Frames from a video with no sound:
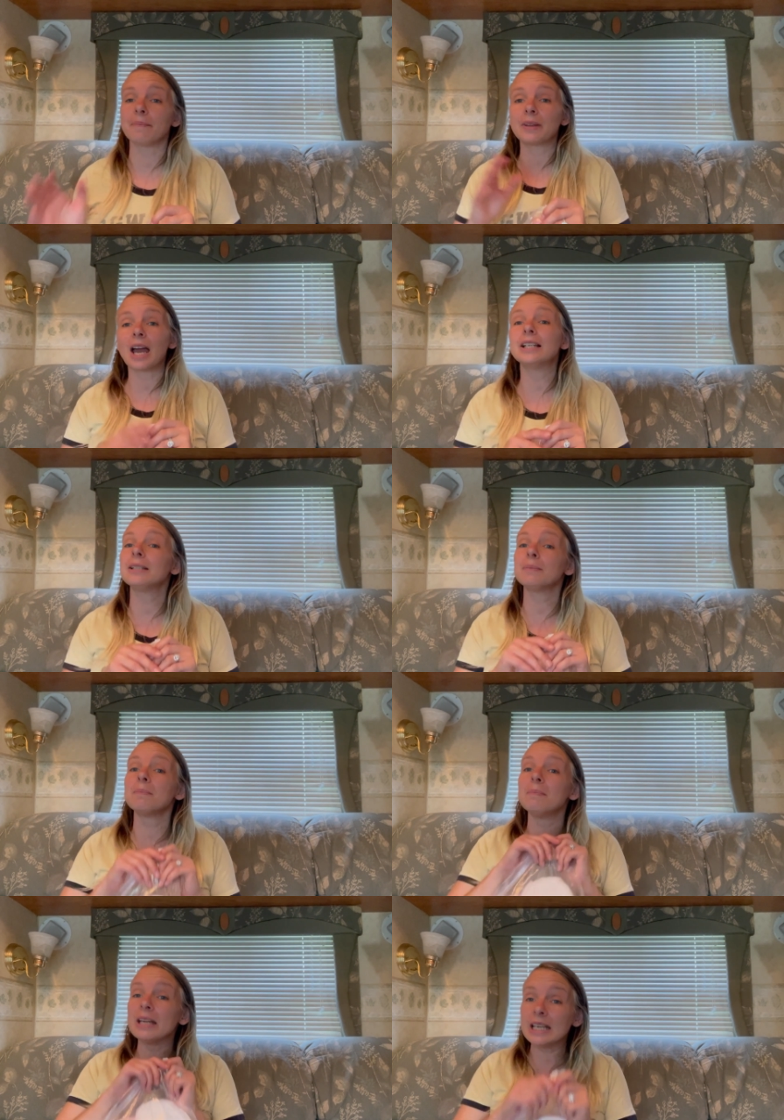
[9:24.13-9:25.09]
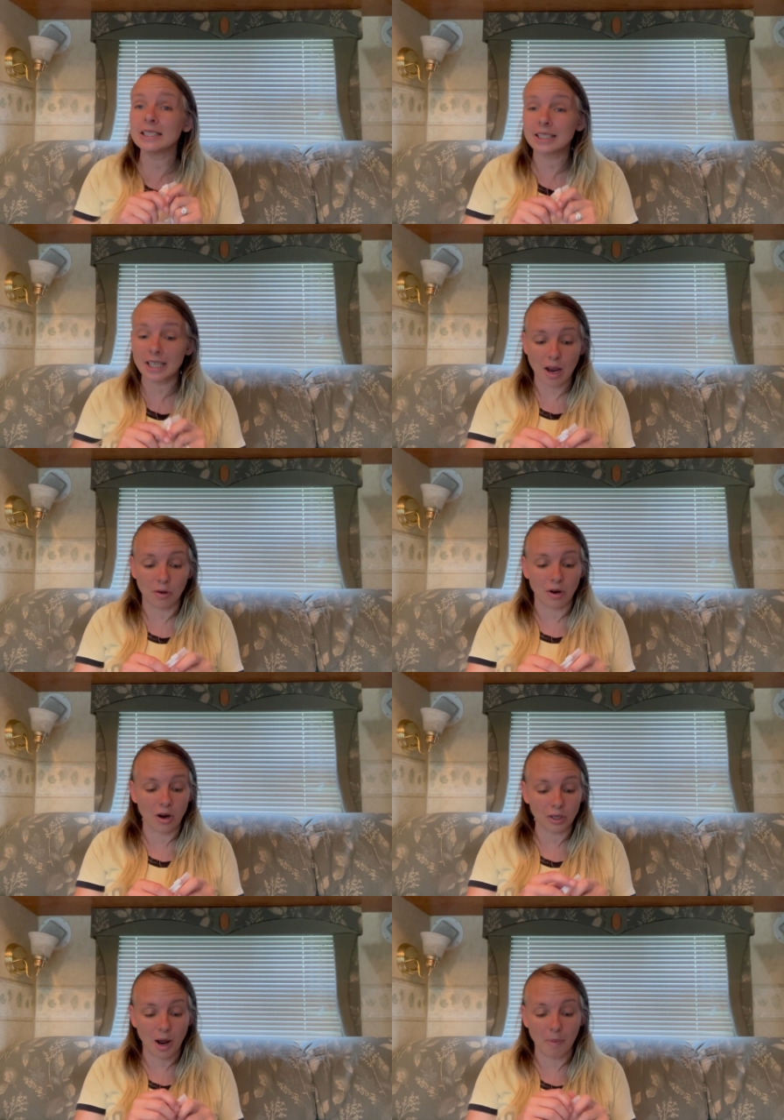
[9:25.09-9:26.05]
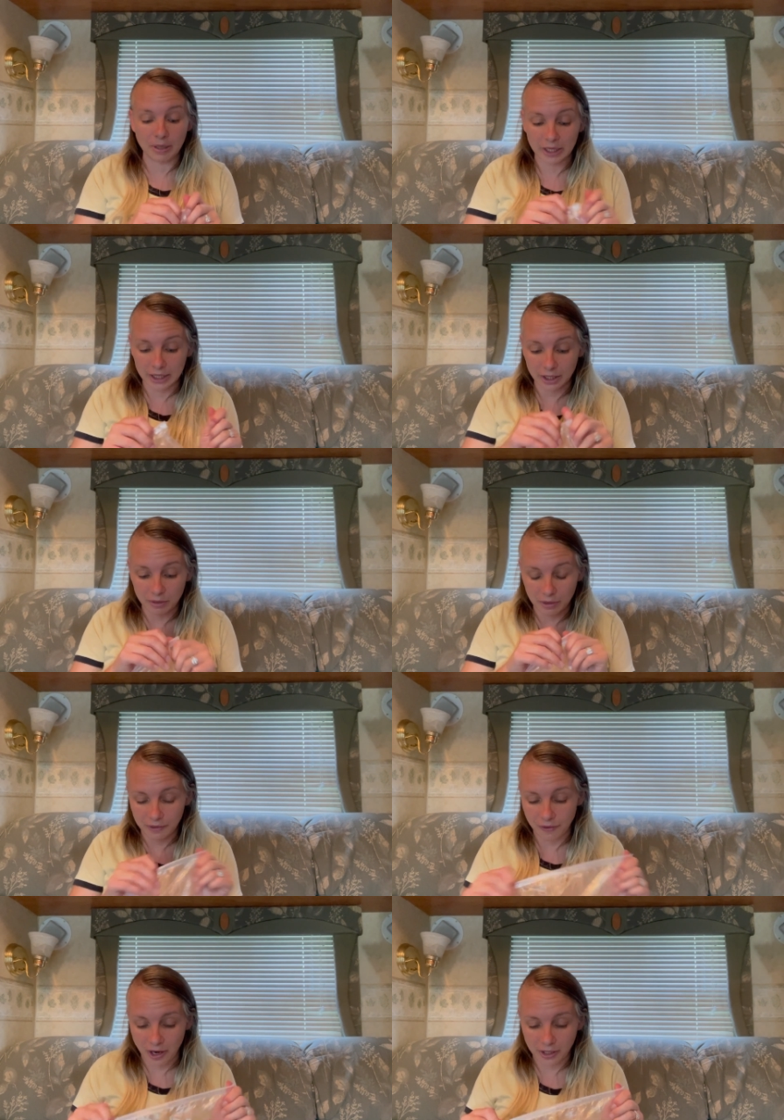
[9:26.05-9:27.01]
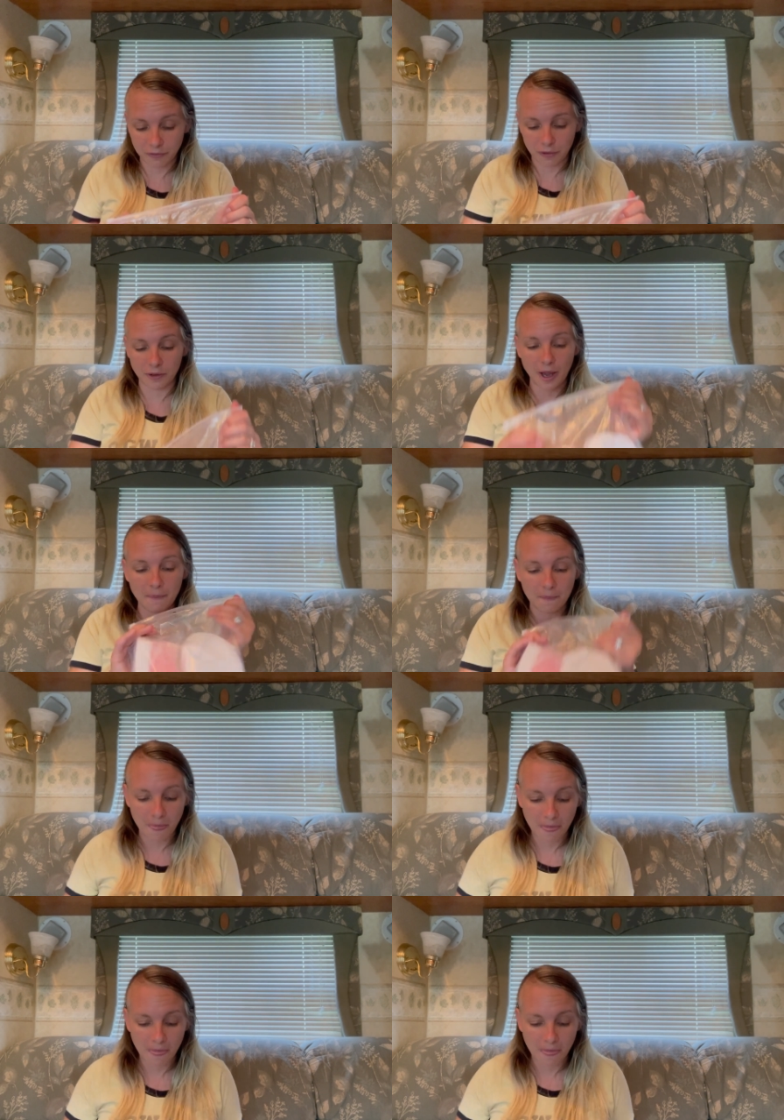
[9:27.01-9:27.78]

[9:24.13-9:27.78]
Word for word: I didn't mean to get completely refunded for them.